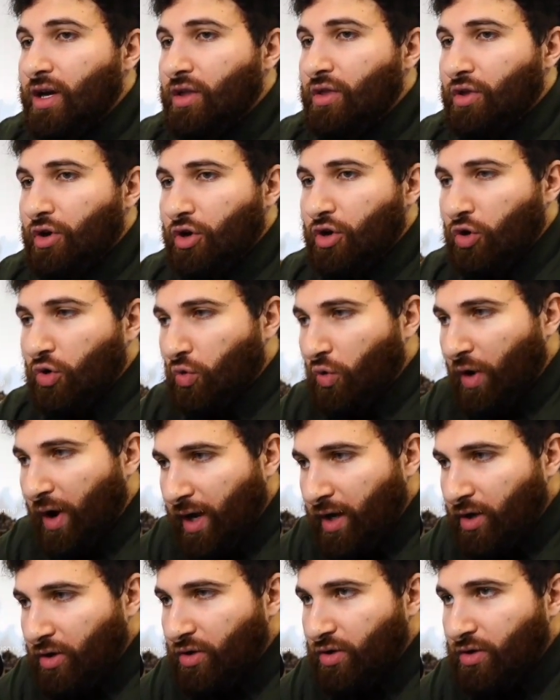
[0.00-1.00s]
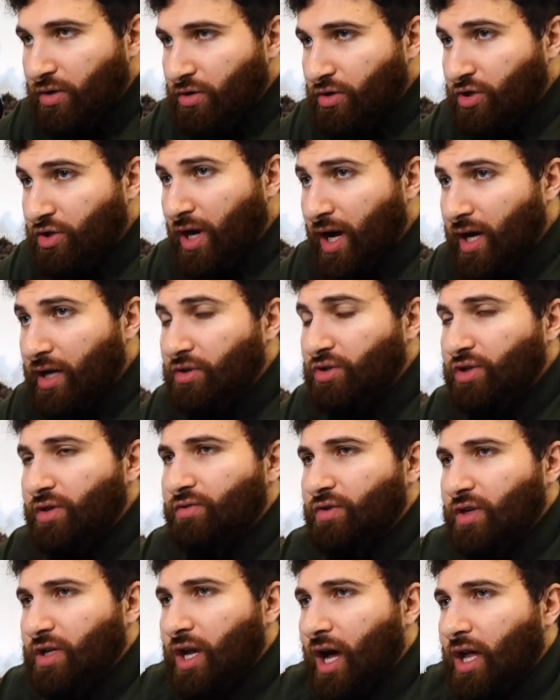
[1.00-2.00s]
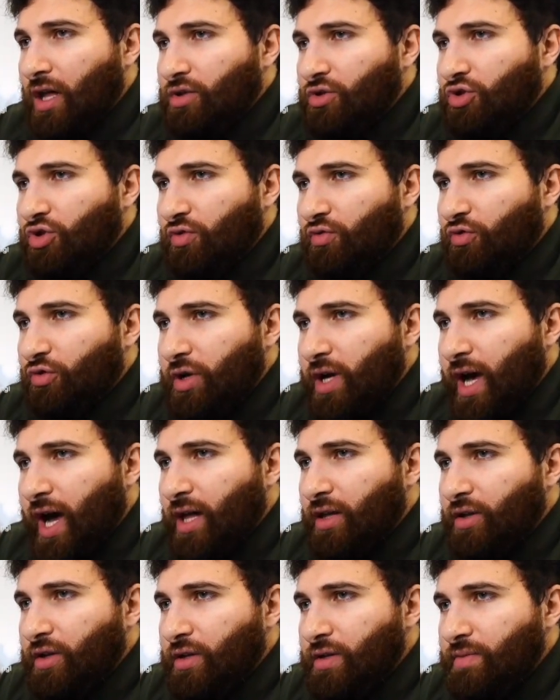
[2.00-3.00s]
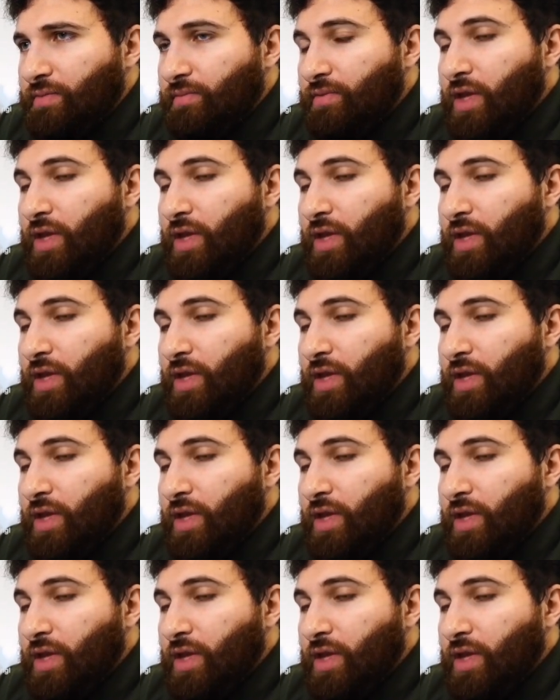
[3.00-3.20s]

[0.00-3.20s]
the correct scientific knowledge of reality.